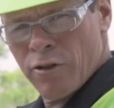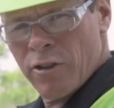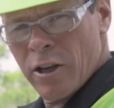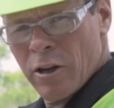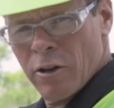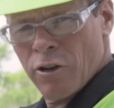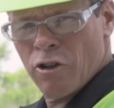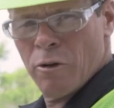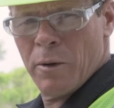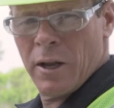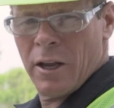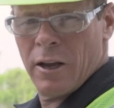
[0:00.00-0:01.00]
steel, there
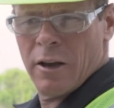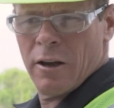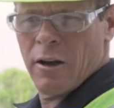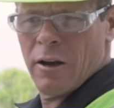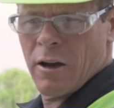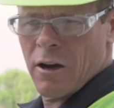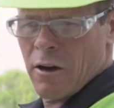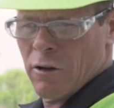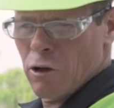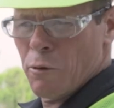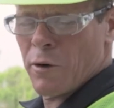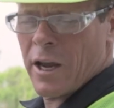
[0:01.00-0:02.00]
should be
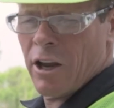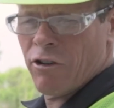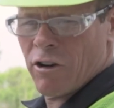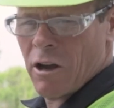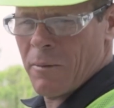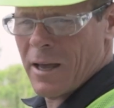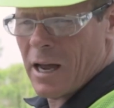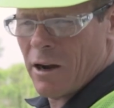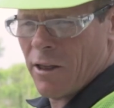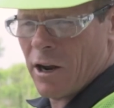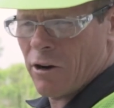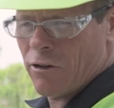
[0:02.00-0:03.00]
lubrication coming out
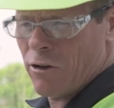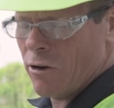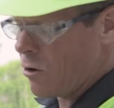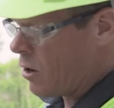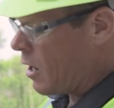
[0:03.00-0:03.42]
of there too.